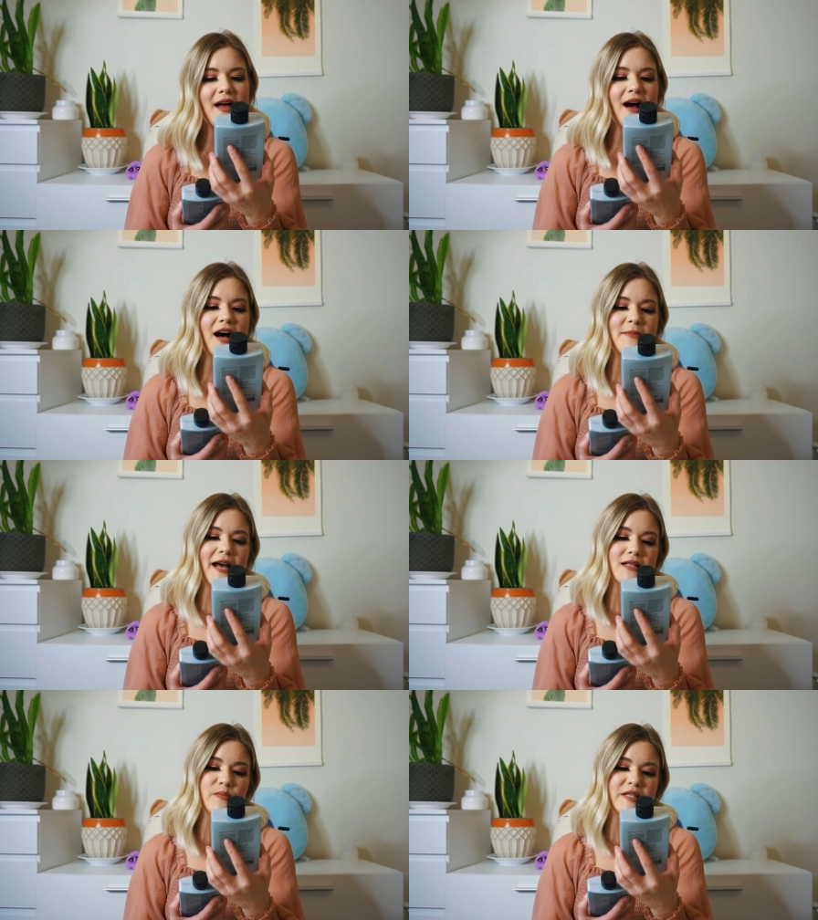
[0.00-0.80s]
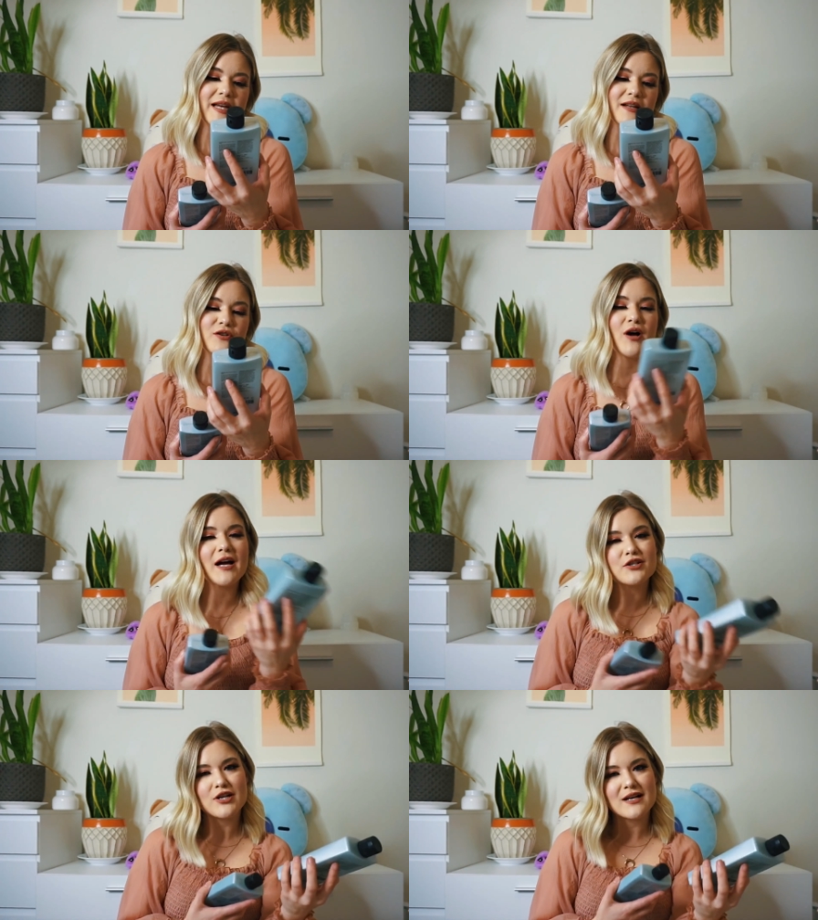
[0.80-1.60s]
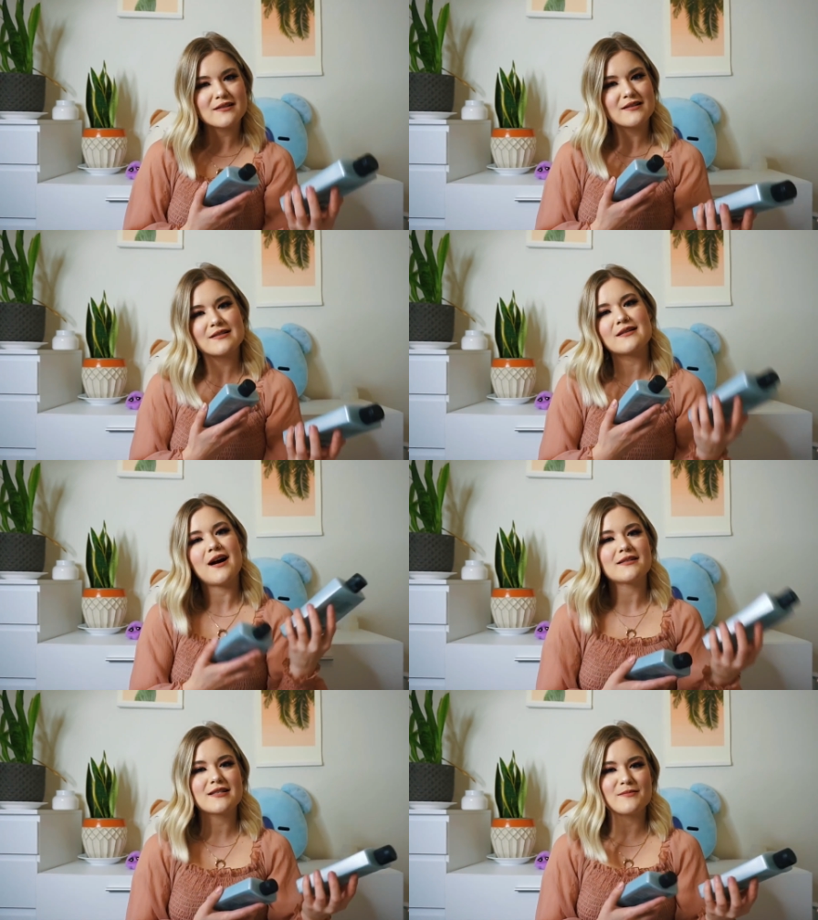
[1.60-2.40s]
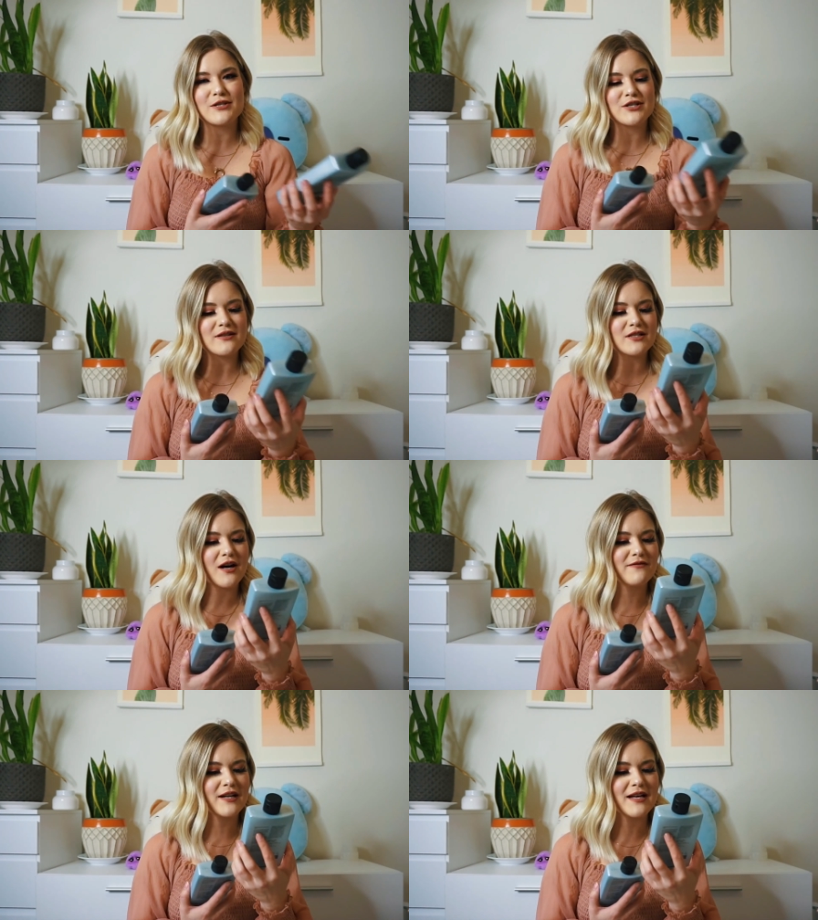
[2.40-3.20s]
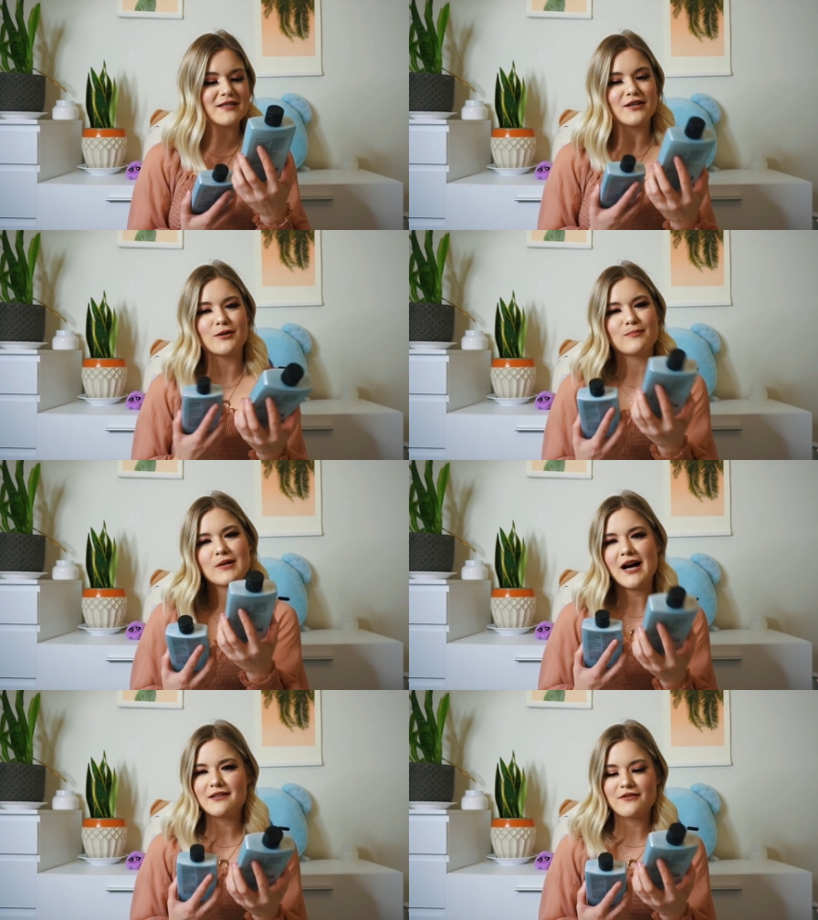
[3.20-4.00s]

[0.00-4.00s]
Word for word: Um, it has botanical extracts, kind of similar to the Davines. They're kind